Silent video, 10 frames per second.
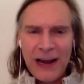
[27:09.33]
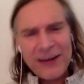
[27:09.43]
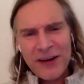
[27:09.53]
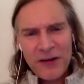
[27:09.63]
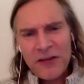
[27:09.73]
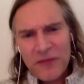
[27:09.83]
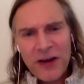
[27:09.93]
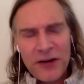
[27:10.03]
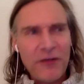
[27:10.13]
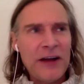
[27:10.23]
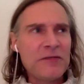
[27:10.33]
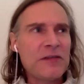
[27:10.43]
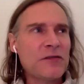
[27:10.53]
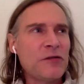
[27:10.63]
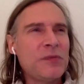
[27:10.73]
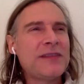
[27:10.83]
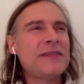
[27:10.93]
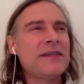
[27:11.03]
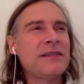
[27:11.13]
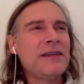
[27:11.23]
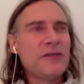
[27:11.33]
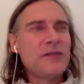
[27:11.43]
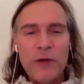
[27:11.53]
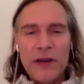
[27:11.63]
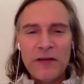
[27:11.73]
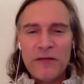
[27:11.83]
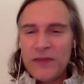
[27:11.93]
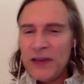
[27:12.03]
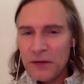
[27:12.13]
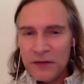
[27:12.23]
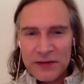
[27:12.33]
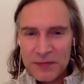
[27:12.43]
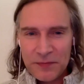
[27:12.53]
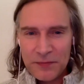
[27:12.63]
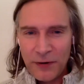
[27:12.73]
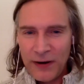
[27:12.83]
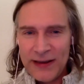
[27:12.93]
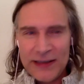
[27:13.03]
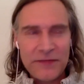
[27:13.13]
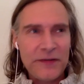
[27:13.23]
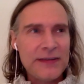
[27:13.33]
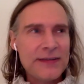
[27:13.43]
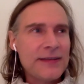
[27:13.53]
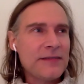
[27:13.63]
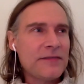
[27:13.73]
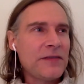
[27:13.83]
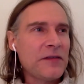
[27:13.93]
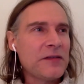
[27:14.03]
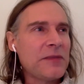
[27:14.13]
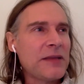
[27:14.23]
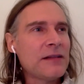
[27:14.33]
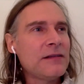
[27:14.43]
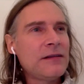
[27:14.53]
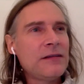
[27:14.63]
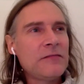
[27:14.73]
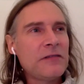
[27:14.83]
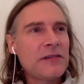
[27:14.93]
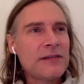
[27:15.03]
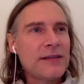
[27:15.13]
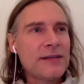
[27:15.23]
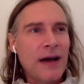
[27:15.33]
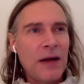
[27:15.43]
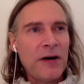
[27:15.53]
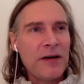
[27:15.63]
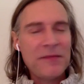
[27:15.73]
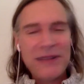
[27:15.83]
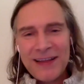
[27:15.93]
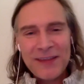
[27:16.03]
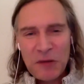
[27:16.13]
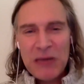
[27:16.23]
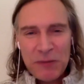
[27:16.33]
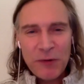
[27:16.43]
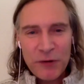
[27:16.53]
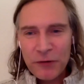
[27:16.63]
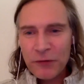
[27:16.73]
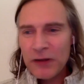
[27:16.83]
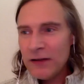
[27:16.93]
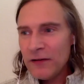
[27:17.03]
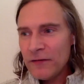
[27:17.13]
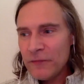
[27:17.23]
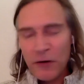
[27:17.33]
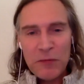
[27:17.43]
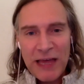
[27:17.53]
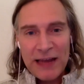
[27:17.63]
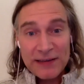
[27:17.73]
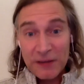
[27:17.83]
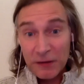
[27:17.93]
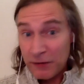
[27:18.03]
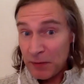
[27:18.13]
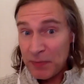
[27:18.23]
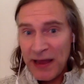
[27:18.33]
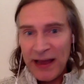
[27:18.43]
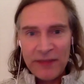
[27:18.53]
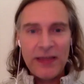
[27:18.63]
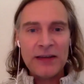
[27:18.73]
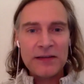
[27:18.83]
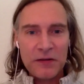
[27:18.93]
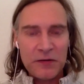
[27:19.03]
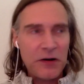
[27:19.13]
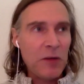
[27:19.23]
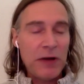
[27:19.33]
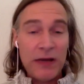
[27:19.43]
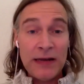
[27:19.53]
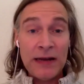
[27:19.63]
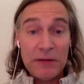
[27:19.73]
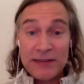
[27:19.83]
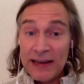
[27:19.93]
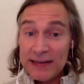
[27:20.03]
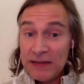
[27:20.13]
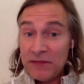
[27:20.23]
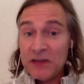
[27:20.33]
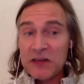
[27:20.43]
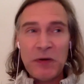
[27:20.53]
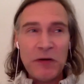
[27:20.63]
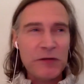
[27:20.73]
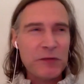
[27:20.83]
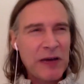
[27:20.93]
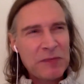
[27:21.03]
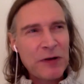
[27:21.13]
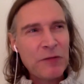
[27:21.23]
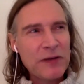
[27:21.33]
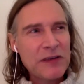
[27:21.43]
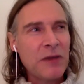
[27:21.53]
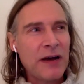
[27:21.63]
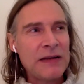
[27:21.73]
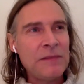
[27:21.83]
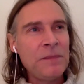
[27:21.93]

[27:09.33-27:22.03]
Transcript: I could have gone to graduate school, but to win a Fields Prize, for instance, a Fields Medal, which is the top. I mean, like there are people for whom that is clearly their path, that is their dharma. And I would say it's even a spiritual path, but it wasn't mine.